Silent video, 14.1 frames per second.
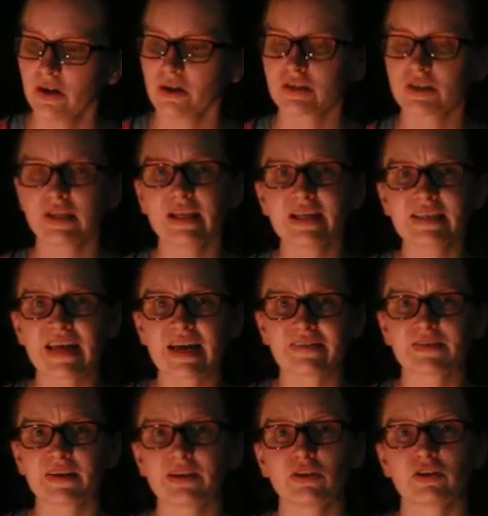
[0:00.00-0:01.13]
So let's
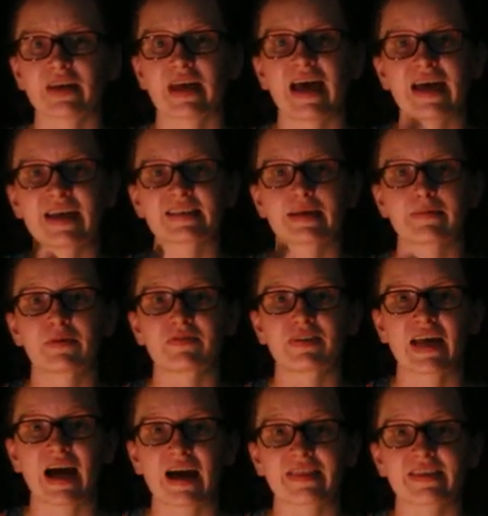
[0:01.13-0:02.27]
have a look at some of
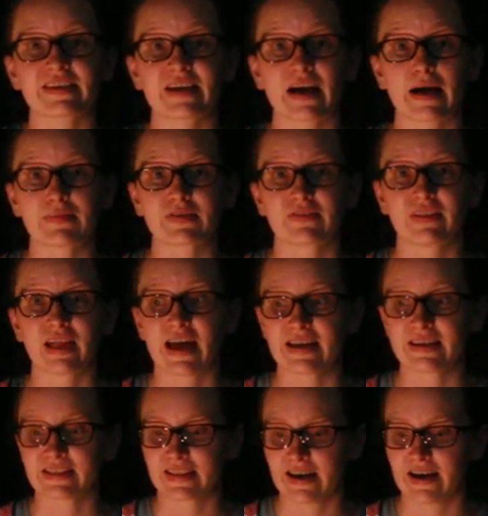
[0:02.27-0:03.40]
the other types of
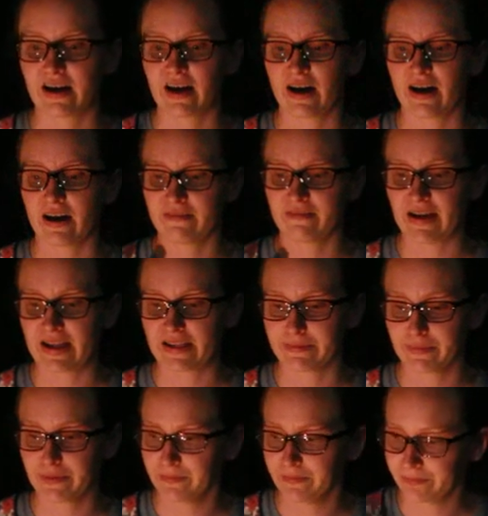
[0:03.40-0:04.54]
lights that are
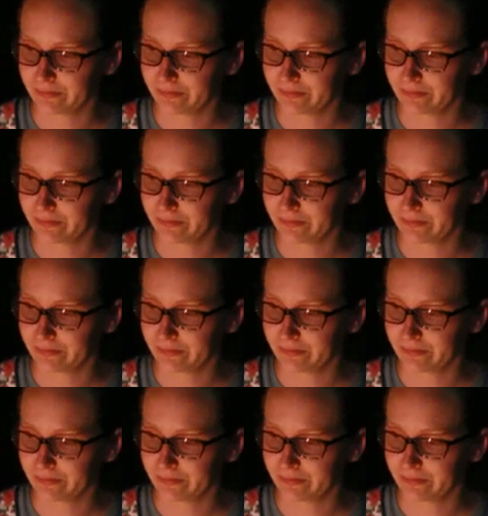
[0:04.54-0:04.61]
available.